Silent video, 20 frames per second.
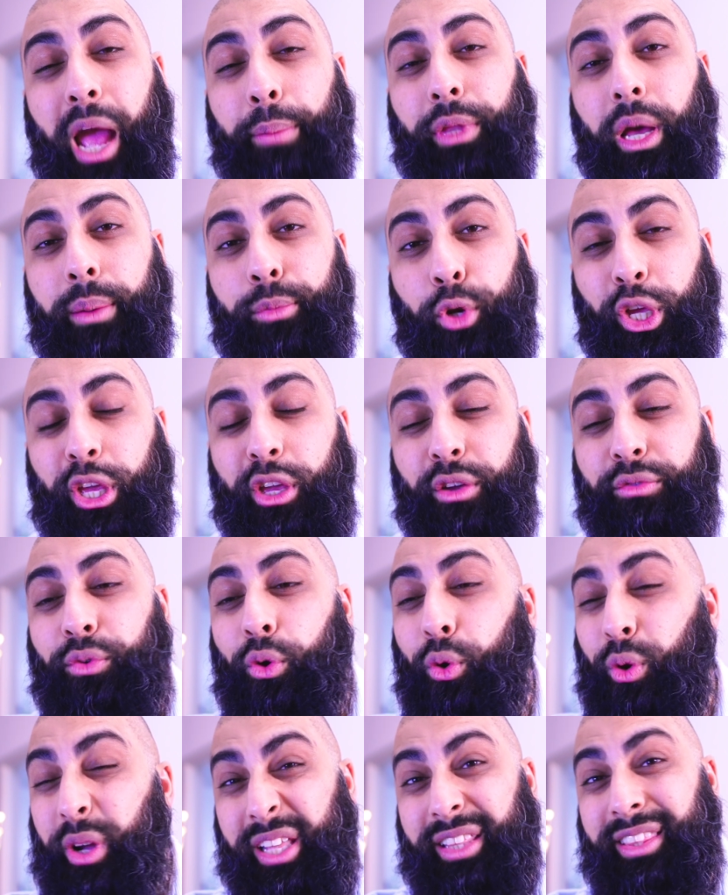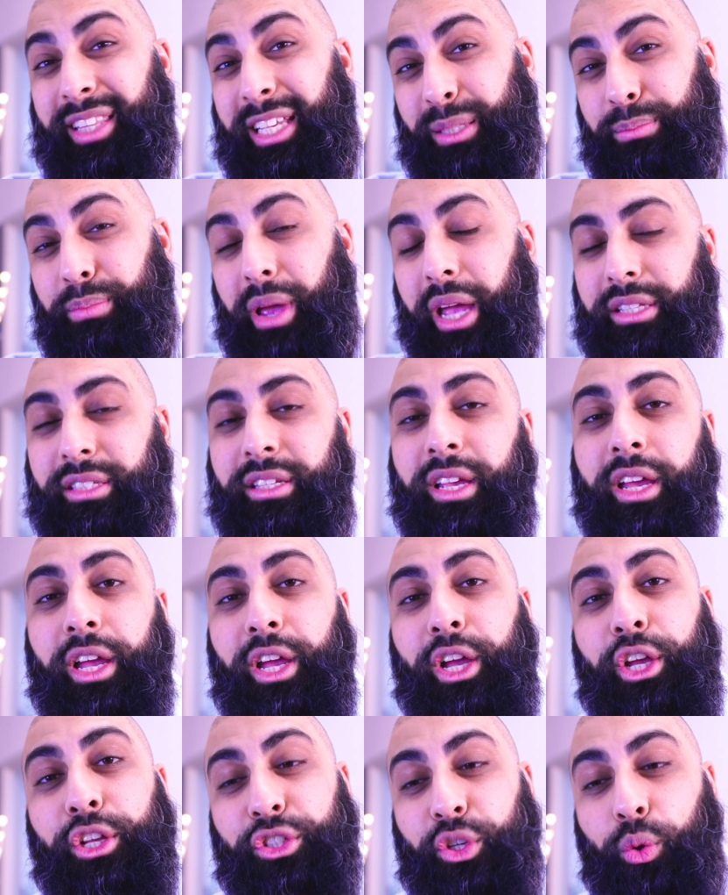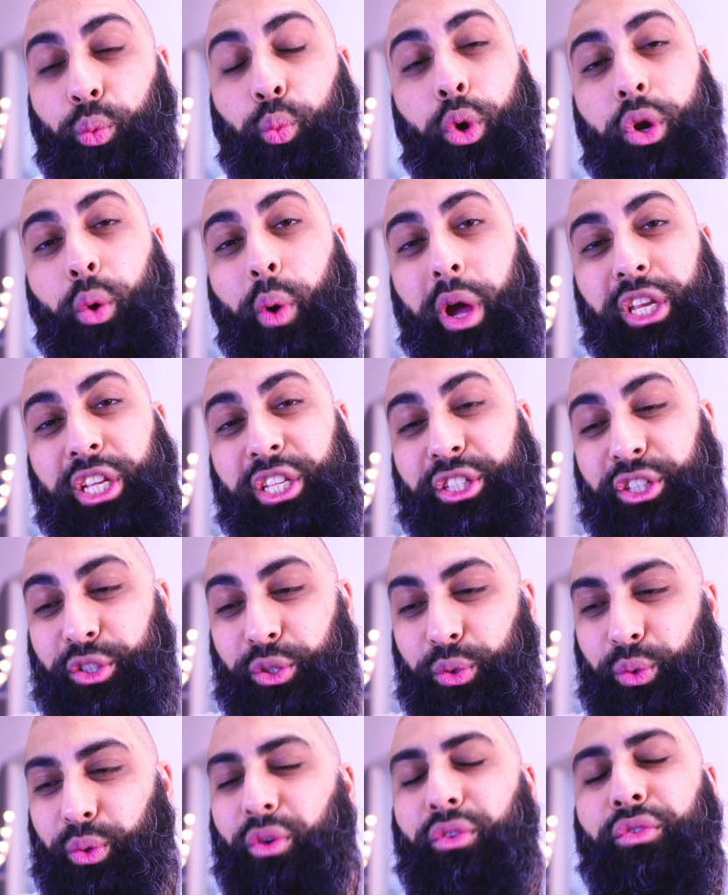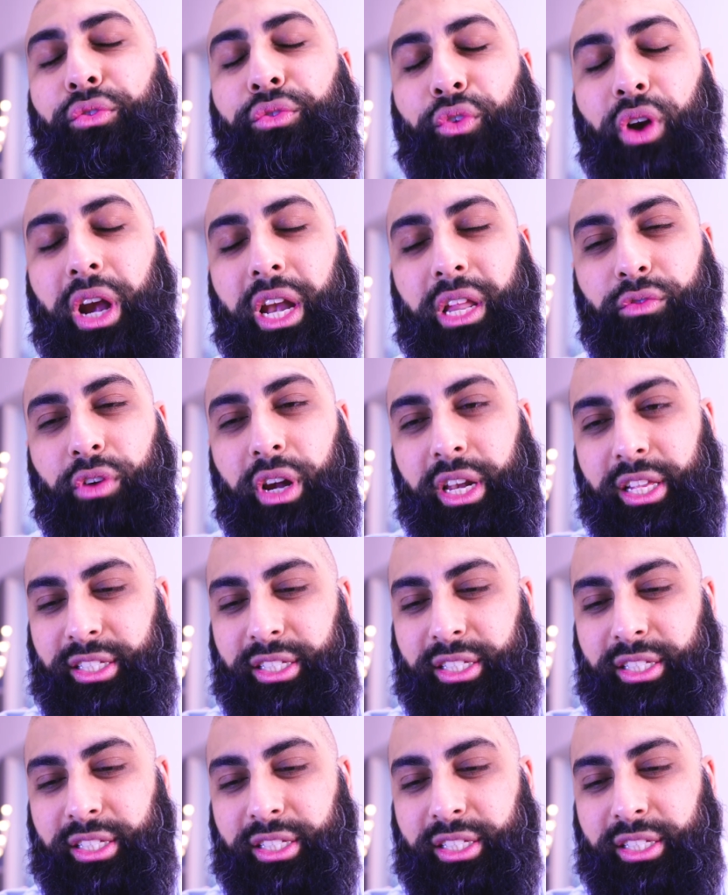app that I'm looking for in this mess. So what do I need to do? Really, really